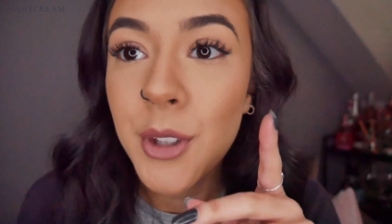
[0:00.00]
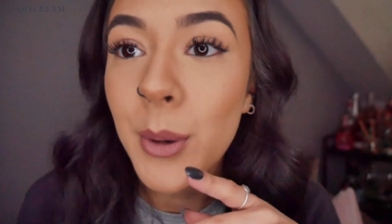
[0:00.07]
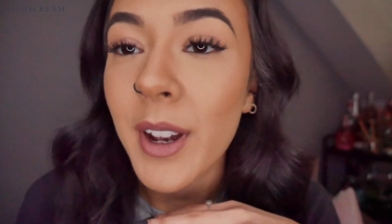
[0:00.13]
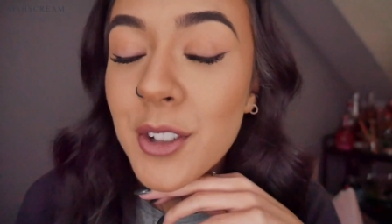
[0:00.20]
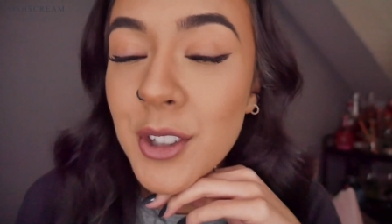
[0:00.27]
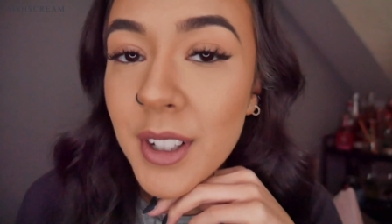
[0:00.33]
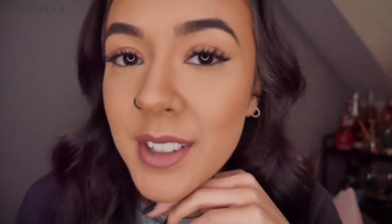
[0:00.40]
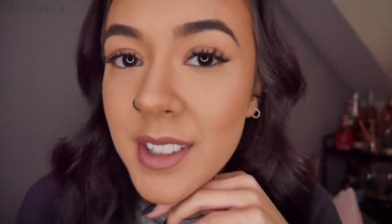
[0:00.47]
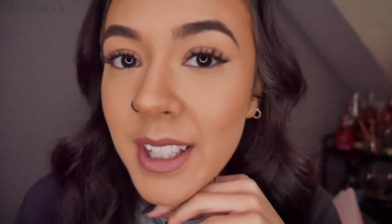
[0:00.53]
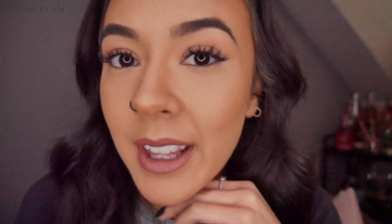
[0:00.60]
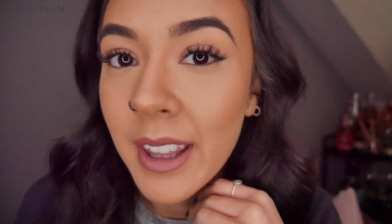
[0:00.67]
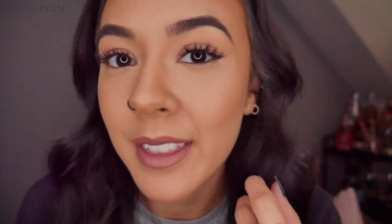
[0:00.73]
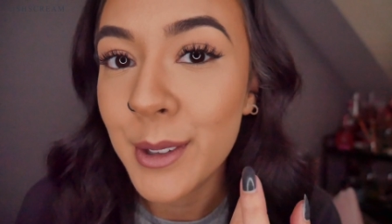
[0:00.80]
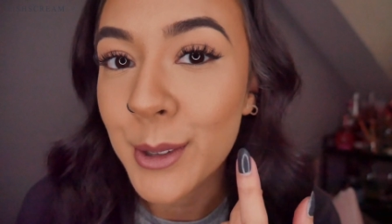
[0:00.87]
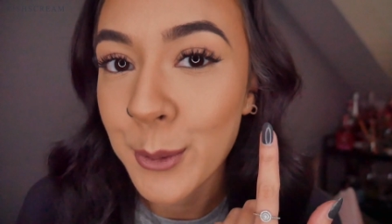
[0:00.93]
So as you can
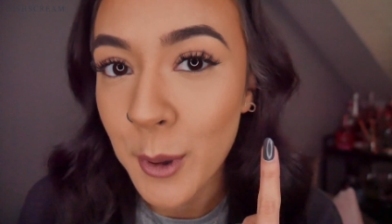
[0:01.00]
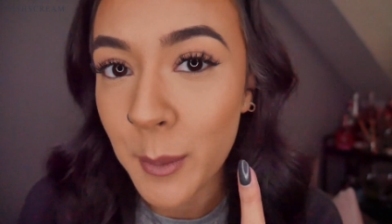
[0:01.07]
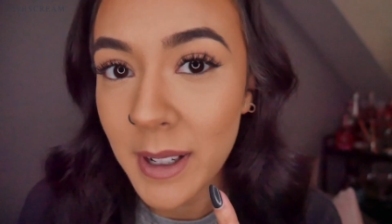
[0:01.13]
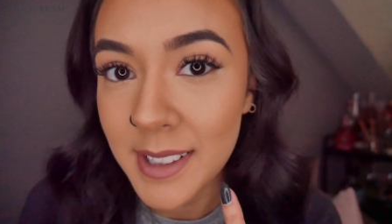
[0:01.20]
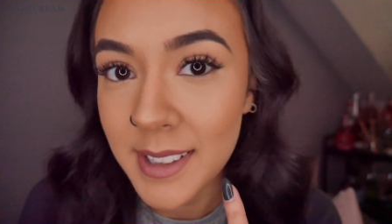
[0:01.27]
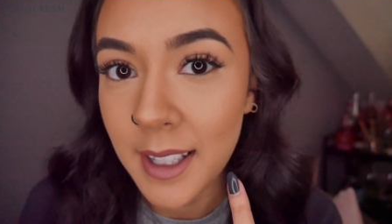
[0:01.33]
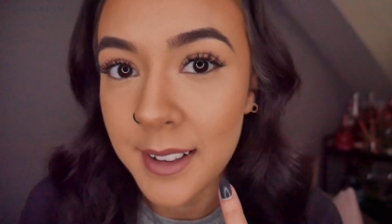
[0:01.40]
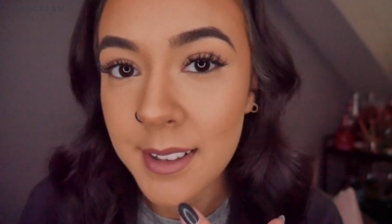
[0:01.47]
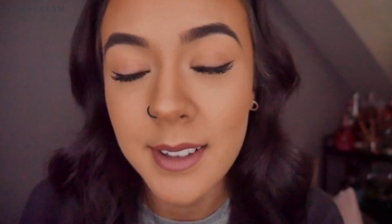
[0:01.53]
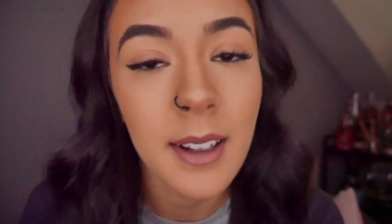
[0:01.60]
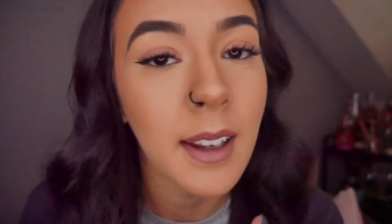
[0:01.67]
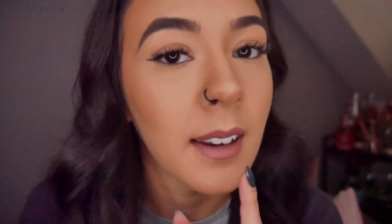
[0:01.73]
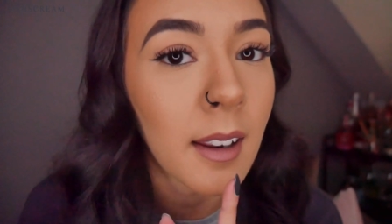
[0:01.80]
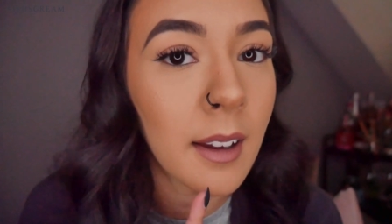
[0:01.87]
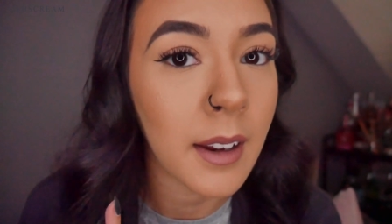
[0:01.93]
see, this is what my skin is
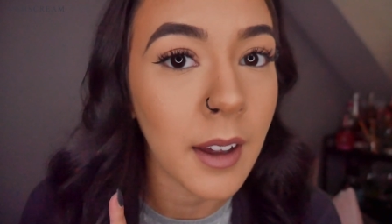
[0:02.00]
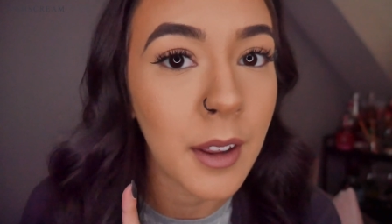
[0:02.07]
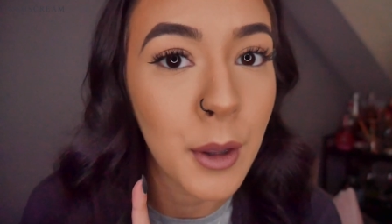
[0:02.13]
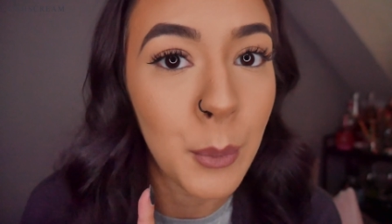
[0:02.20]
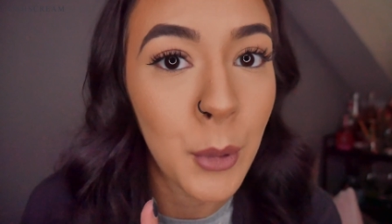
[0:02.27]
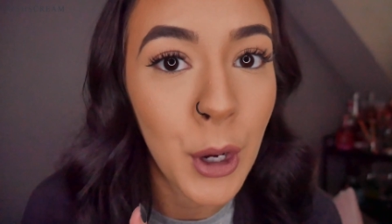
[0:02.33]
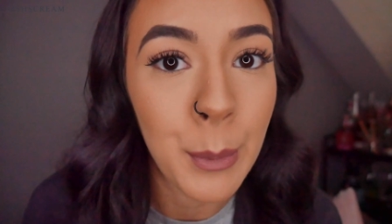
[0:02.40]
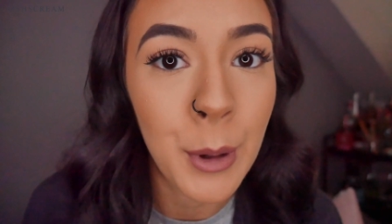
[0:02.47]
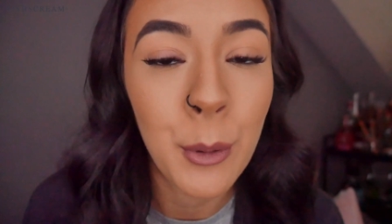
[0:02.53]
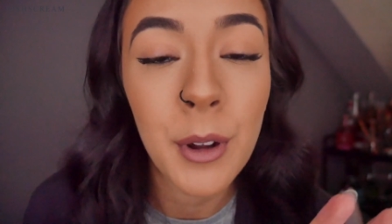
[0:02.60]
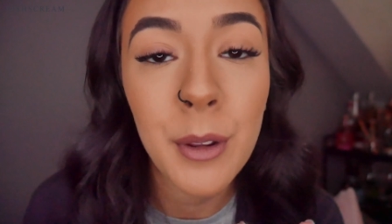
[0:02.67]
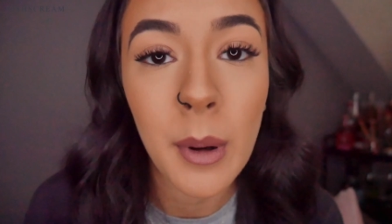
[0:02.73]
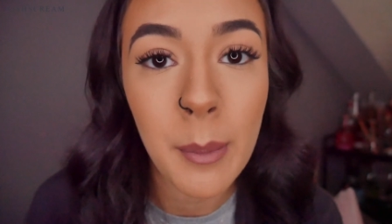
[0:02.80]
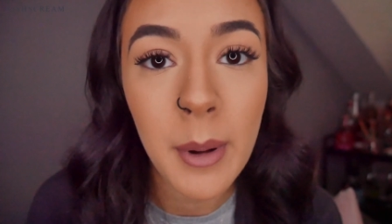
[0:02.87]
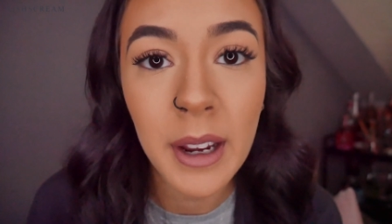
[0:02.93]
looking like at the moment
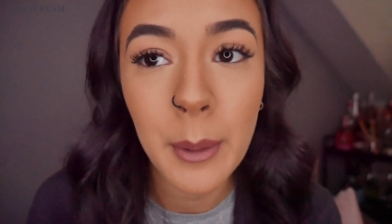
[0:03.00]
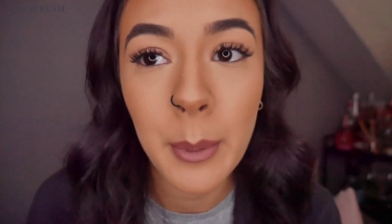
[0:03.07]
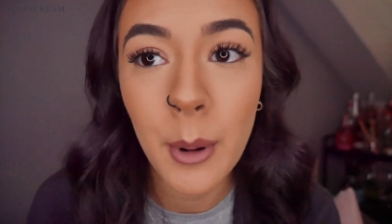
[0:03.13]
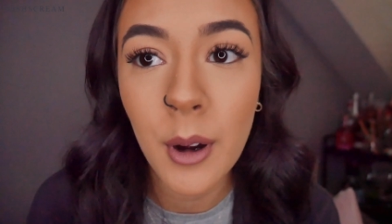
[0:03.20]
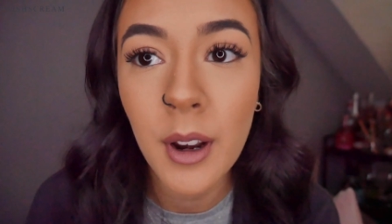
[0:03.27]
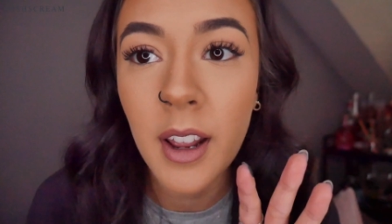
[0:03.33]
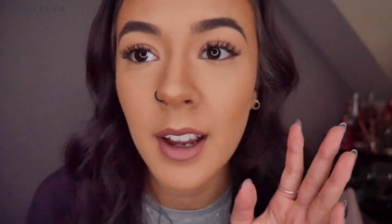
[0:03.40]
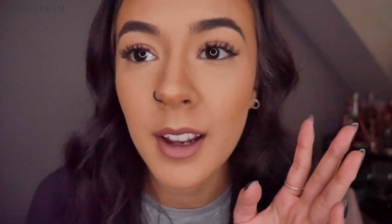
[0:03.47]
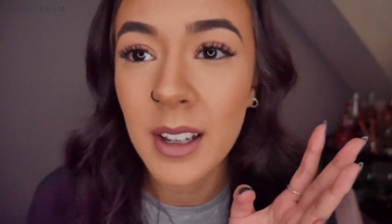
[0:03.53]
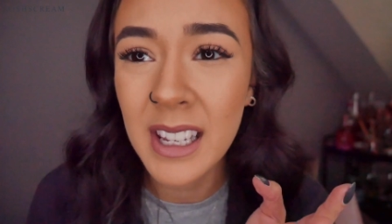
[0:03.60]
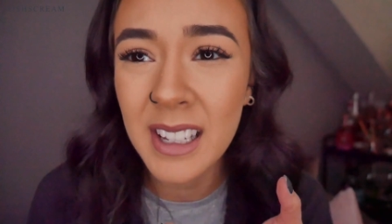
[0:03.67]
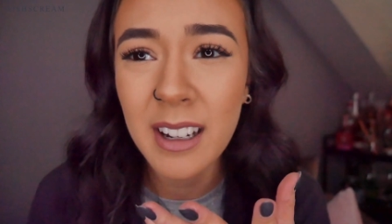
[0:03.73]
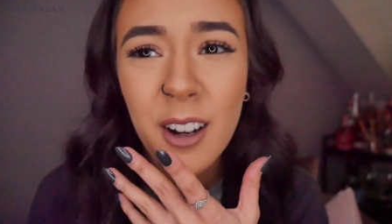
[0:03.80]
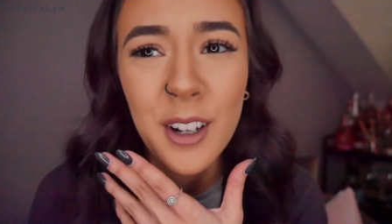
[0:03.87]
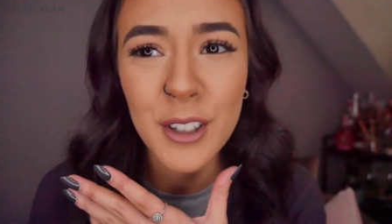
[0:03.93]
with my makeup on.
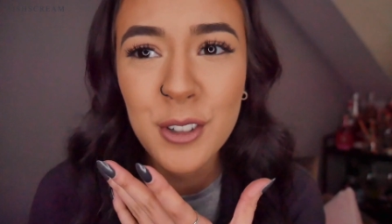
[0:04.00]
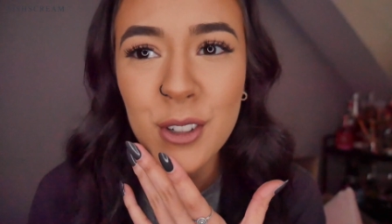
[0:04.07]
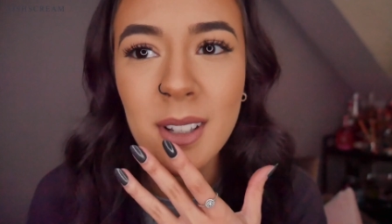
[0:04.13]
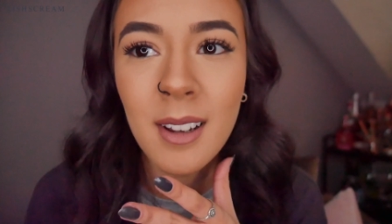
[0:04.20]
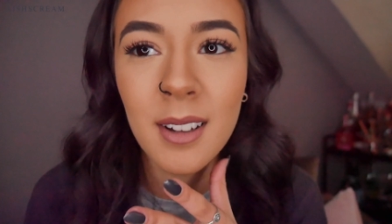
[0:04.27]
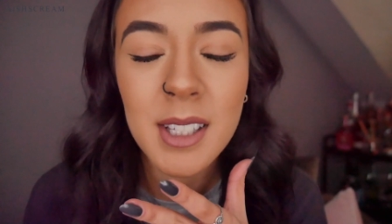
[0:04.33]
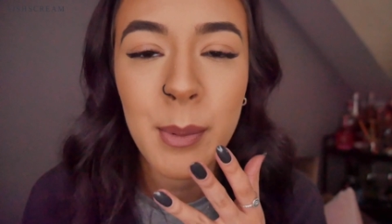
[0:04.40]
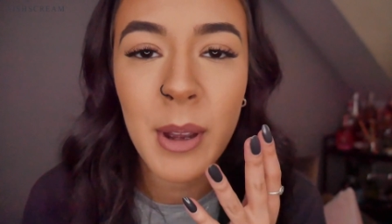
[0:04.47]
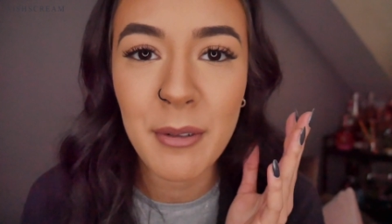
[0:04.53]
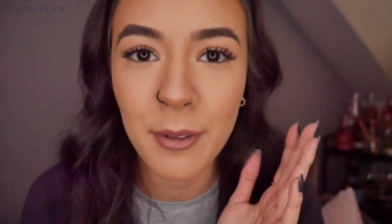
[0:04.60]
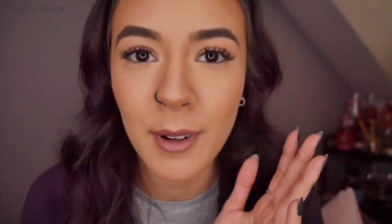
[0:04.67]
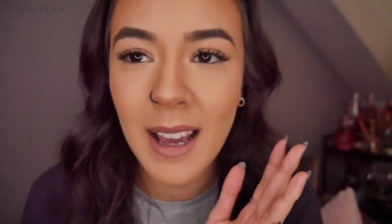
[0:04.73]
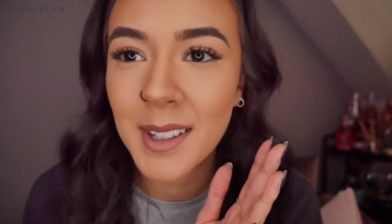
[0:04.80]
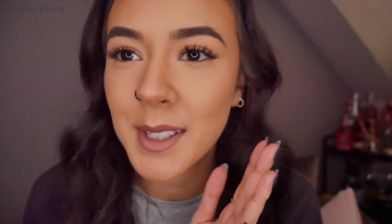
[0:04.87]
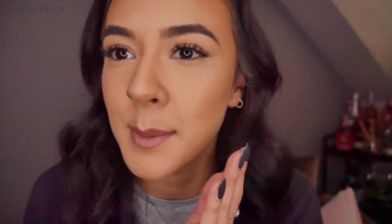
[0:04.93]
It kind of just looks a bit
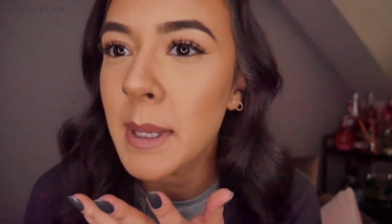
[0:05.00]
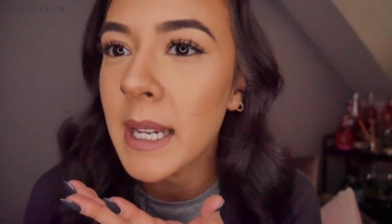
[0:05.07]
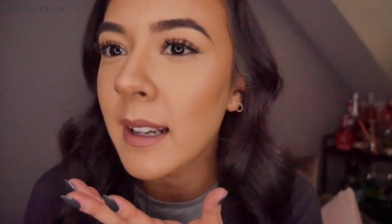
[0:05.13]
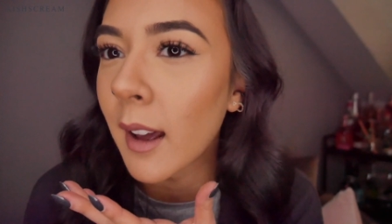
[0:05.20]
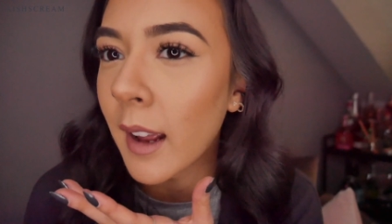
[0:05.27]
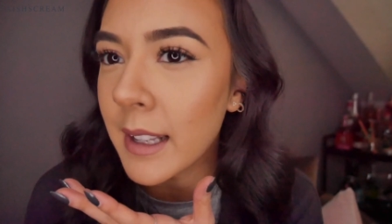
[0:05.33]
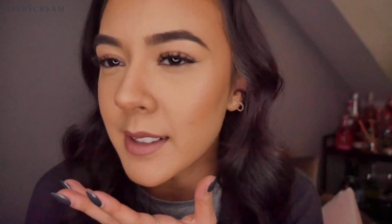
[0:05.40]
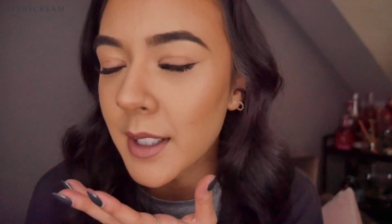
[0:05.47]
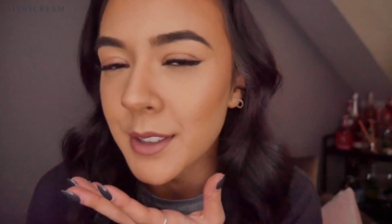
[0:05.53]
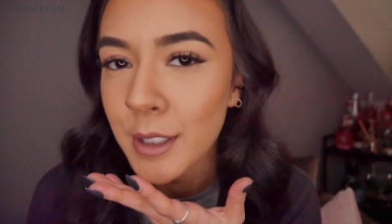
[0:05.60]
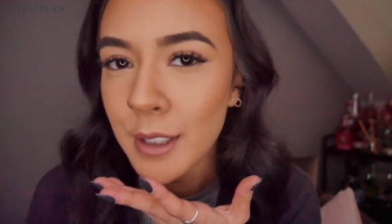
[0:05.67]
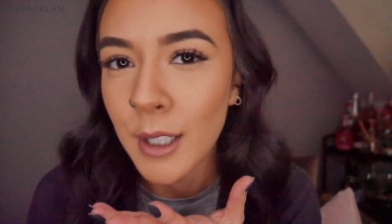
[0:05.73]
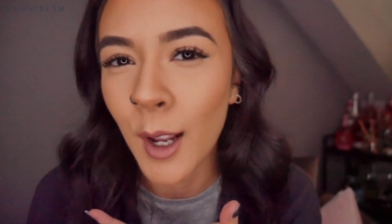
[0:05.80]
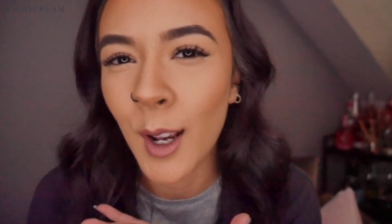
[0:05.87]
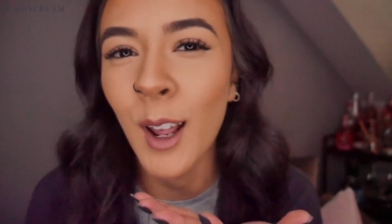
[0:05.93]
flat to me, like
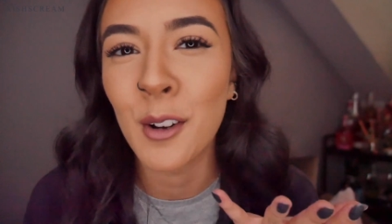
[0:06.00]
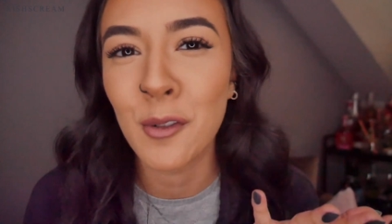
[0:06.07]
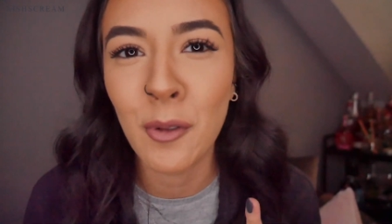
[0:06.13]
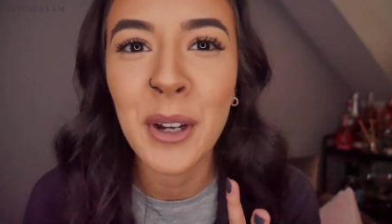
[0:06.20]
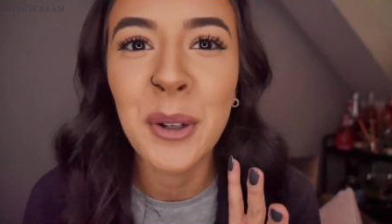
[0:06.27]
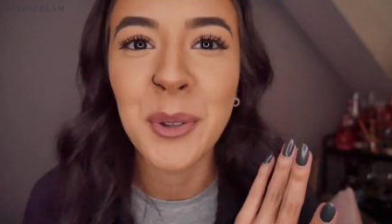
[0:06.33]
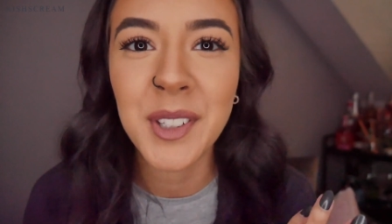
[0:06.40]
doesn't look like real